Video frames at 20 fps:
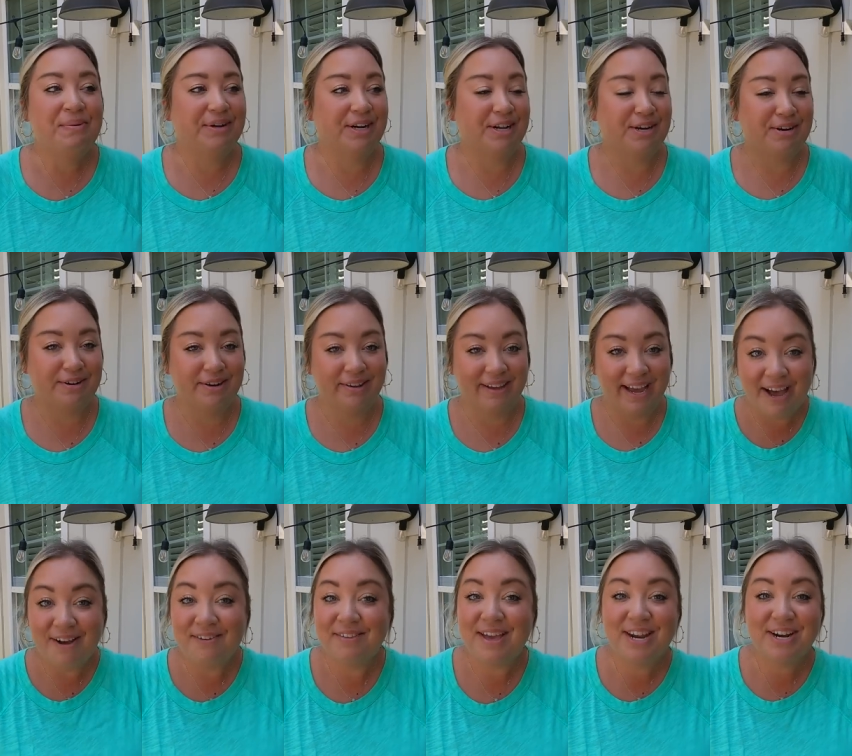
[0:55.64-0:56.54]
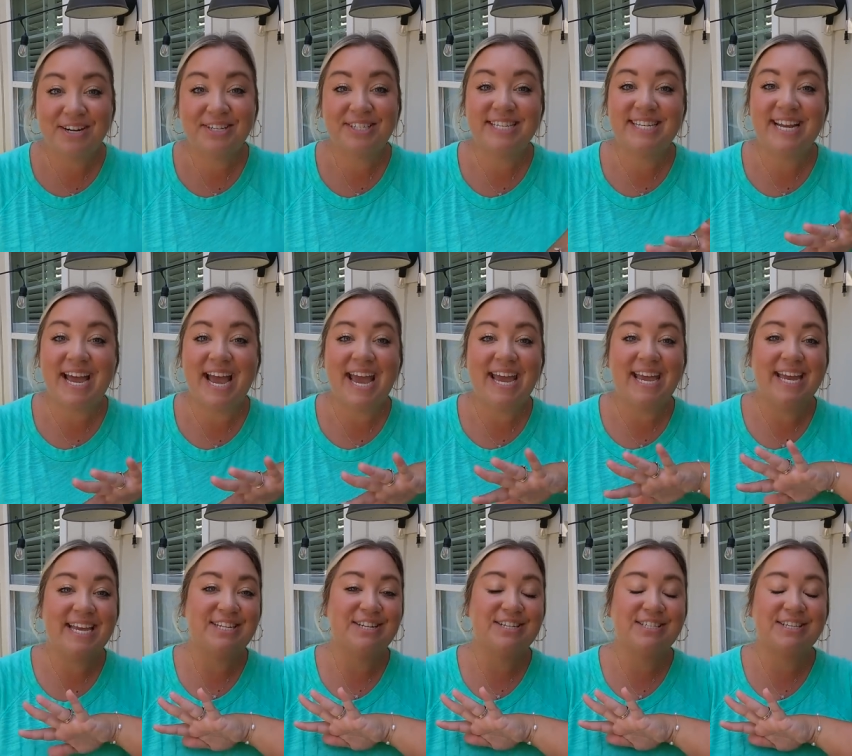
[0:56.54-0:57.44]
We're going to grill out later today.
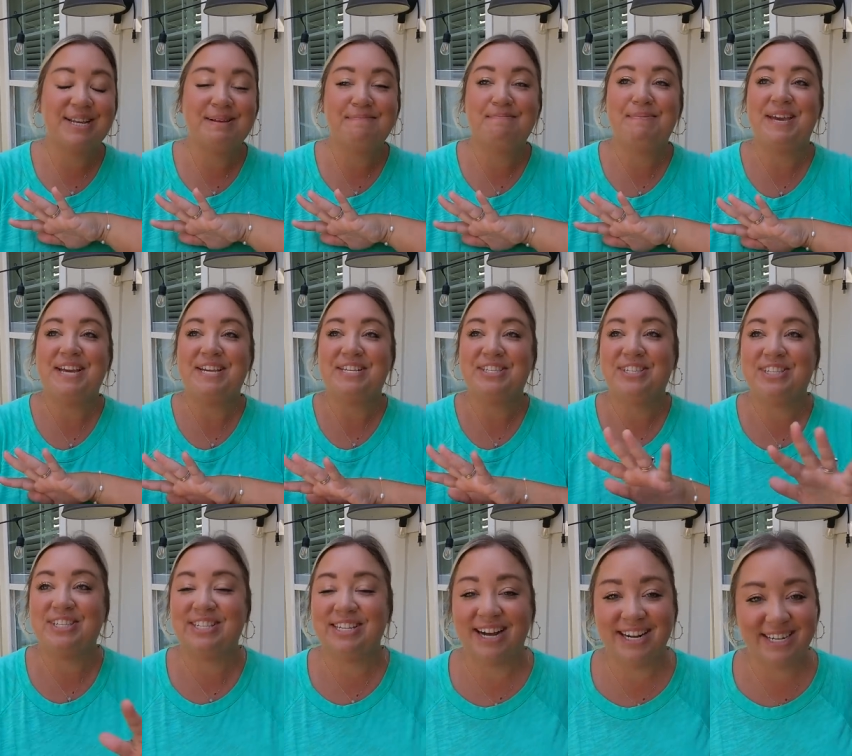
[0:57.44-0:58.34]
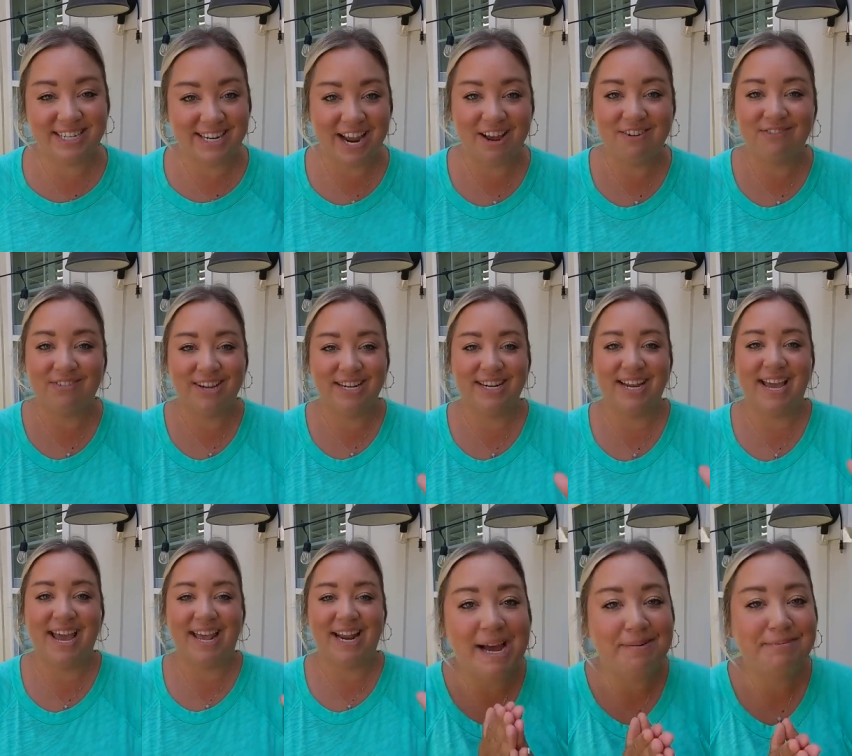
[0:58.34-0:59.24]
It's just going to be such a fun
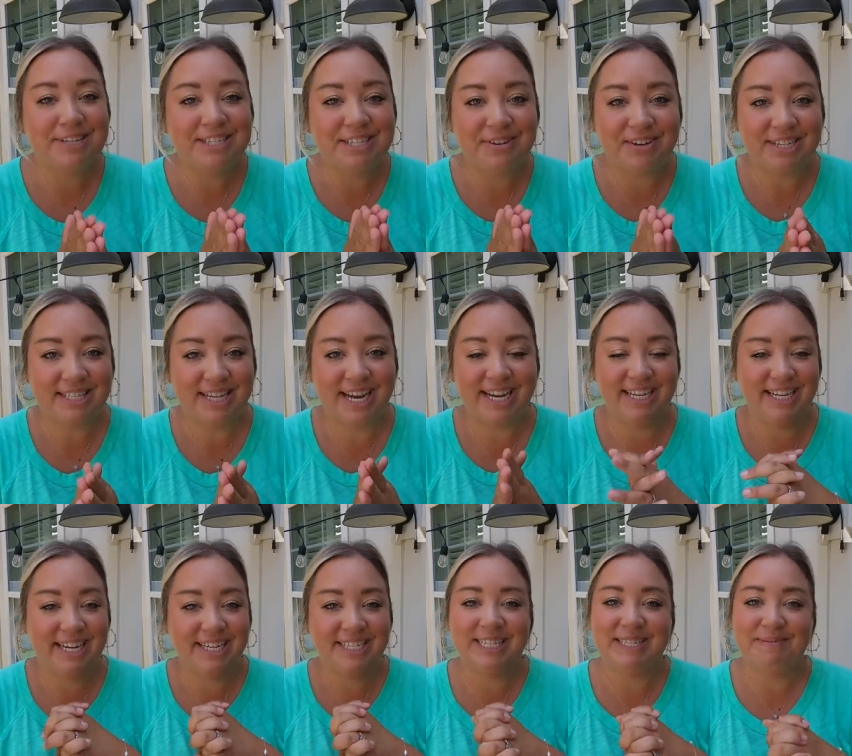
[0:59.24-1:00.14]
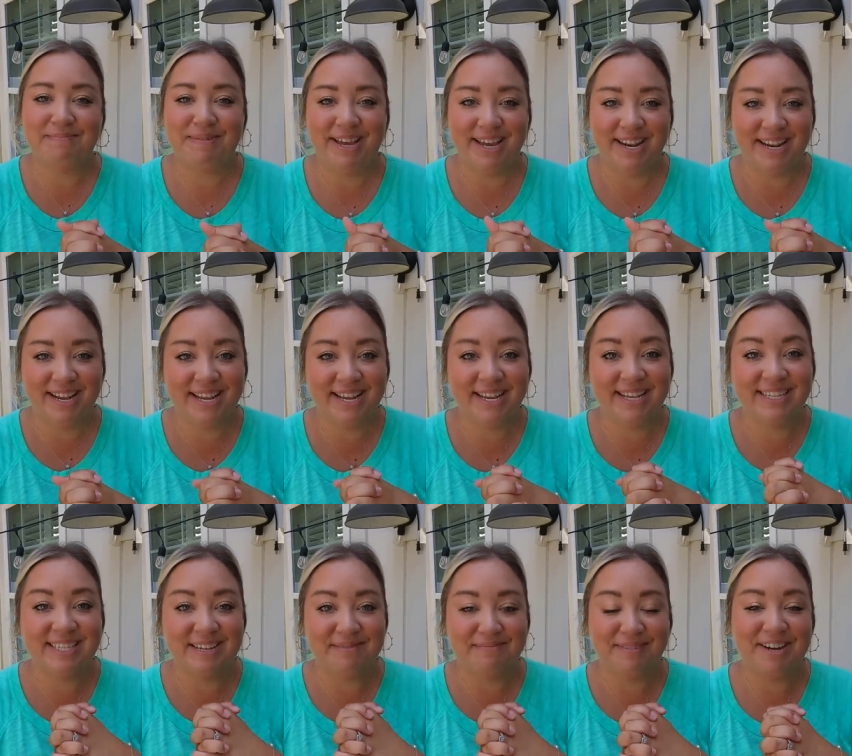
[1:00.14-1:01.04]
day. And I'm just so excited to get to spend
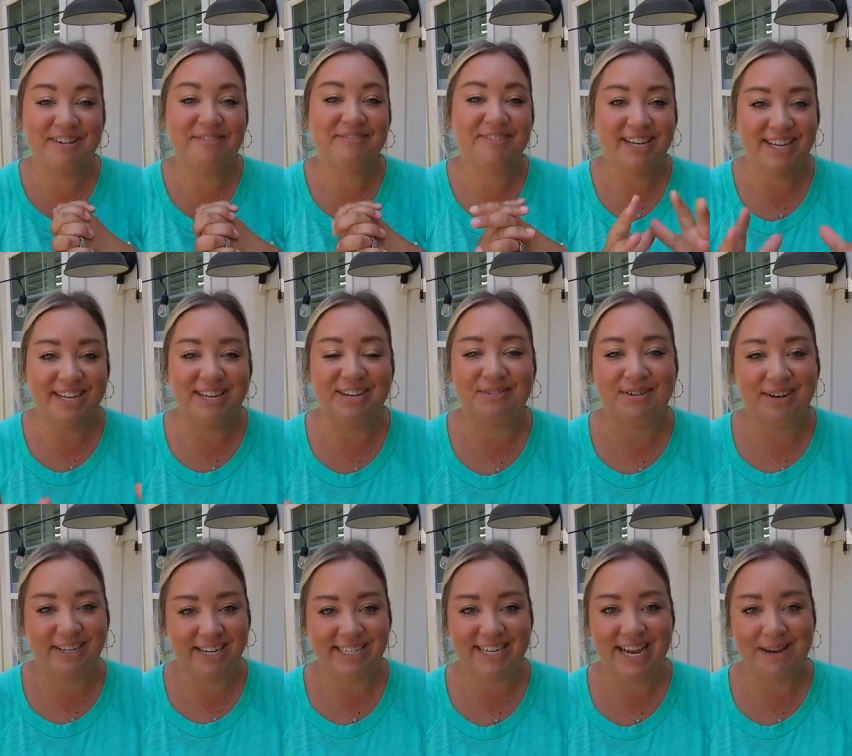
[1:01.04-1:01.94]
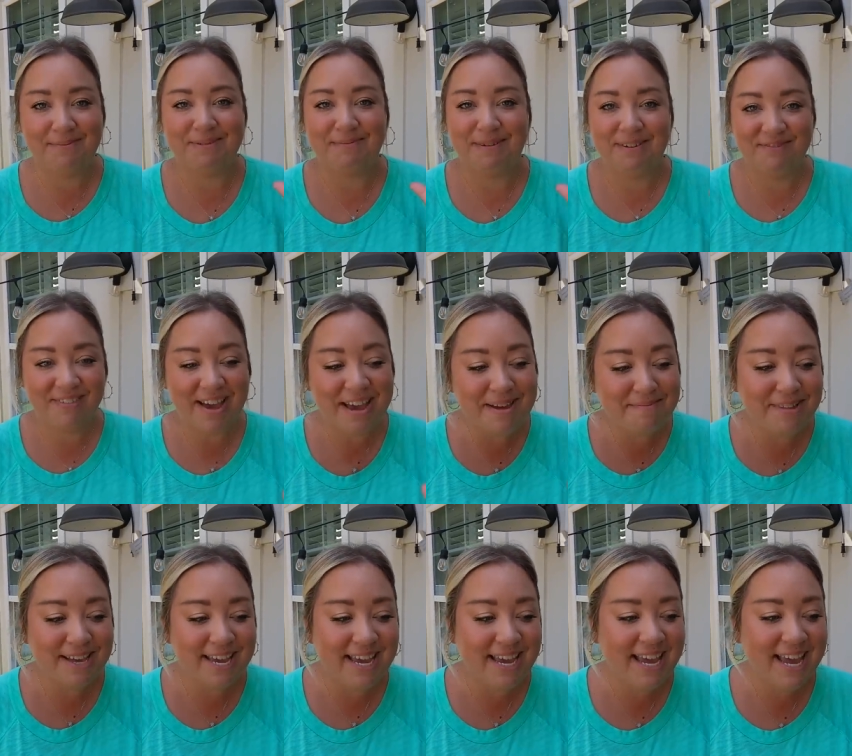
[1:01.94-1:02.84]
some like really good quality time with my
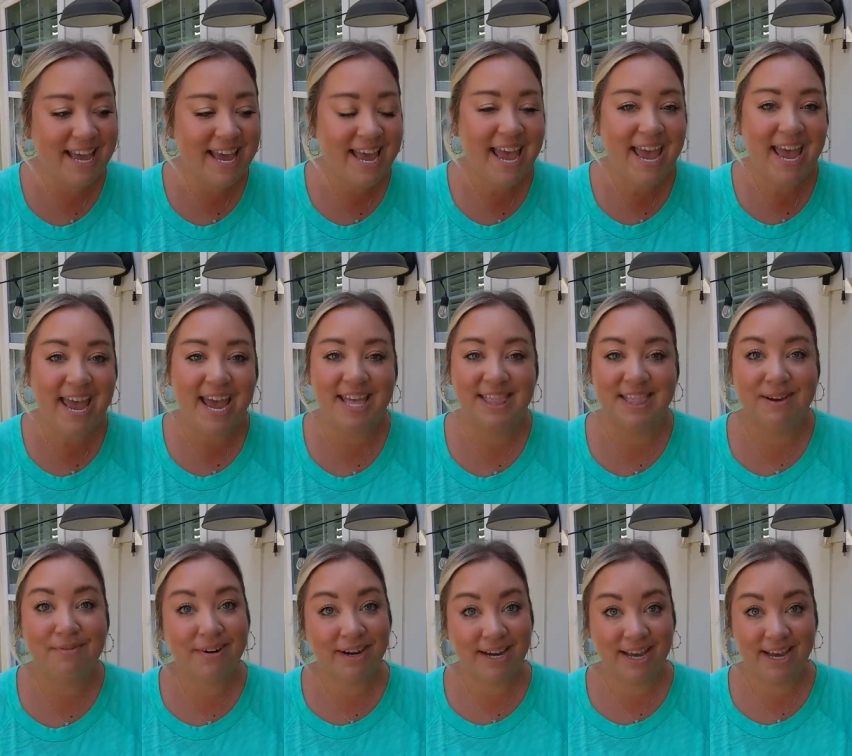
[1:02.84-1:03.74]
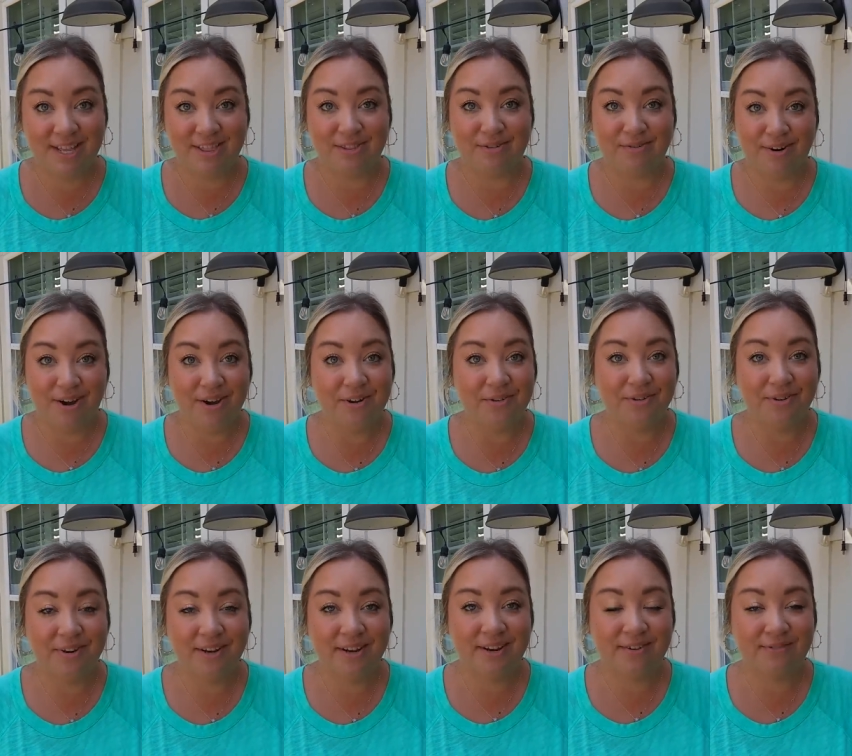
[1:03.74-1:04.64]
family. And then we're hitting the
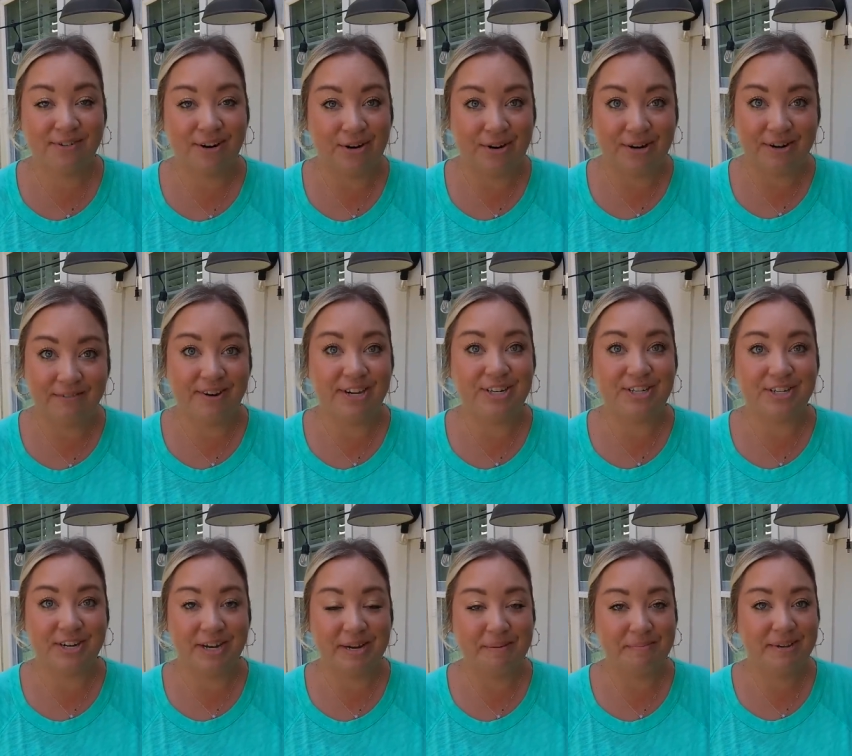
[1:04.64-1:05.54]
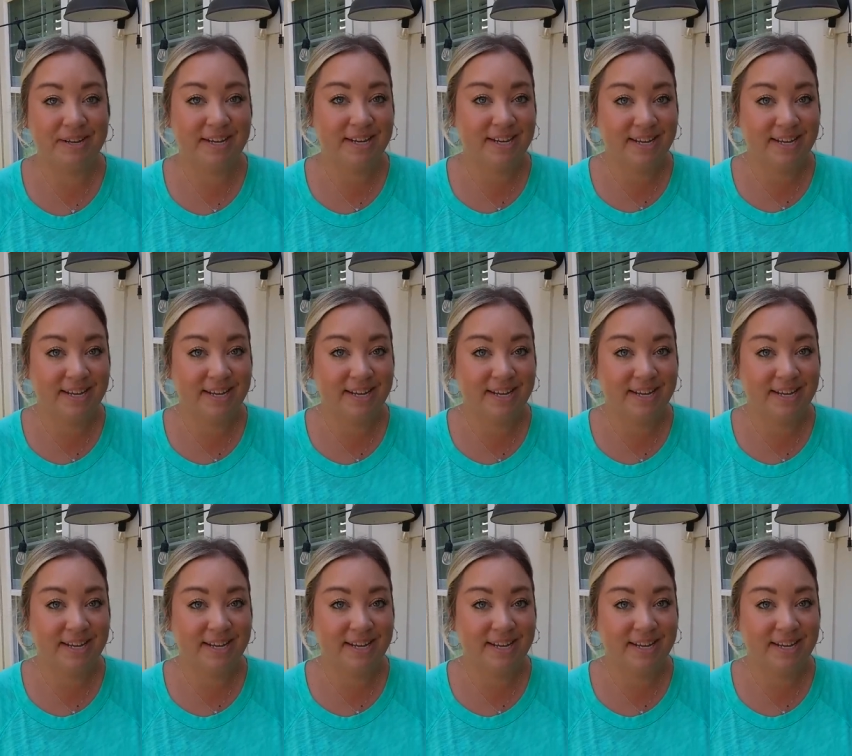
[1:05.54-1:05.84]
road for our RV trip.